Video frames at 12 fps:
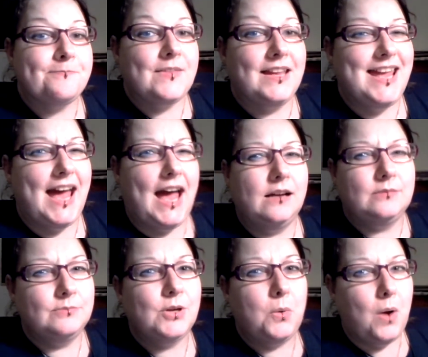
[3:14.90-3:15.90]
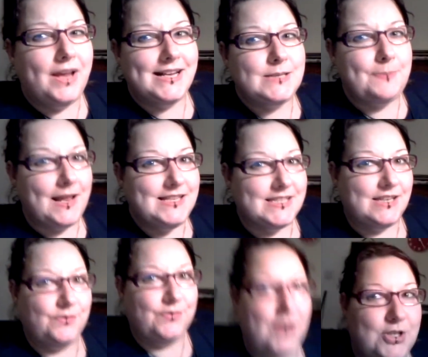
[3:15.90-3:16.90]
yeah, quite
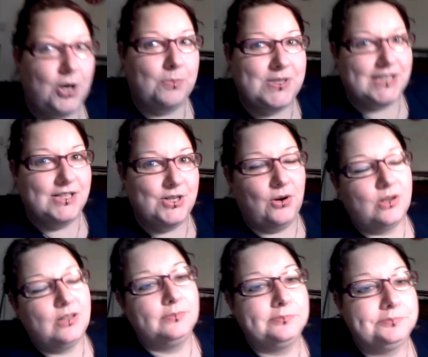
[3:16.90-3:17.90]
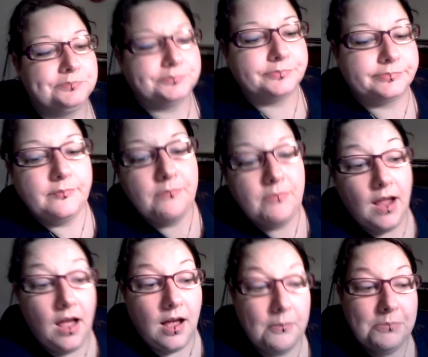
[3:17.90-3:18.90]
expensive adopting a dog,
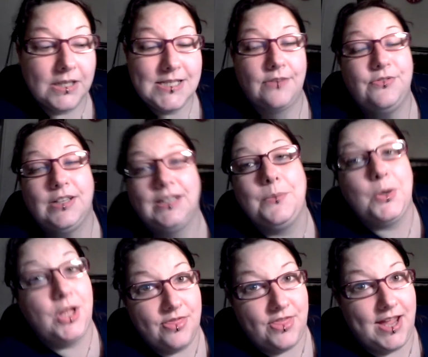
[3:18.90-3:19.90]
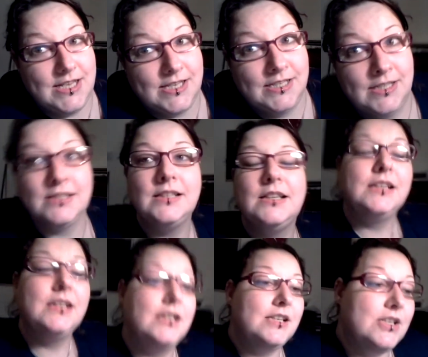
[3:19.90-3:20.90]
uh, but definitely worth it.
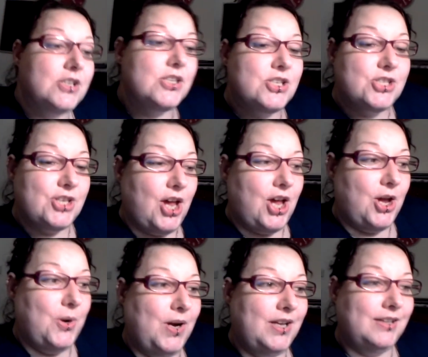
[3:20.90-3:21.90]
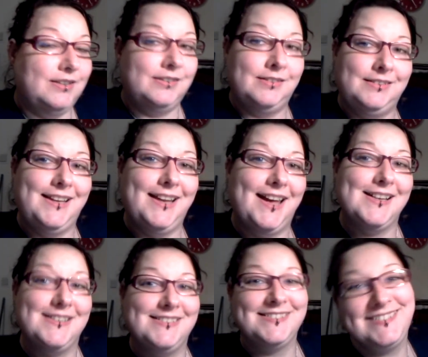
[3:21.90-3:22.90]
So yeah,
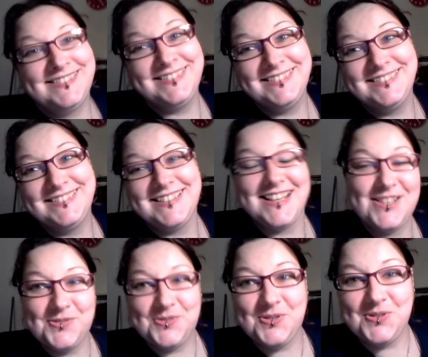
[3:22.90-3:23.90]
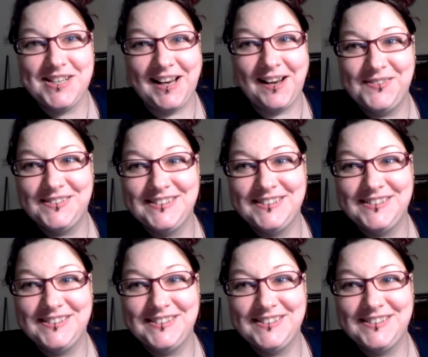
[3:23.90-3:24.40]
that's all sorted out.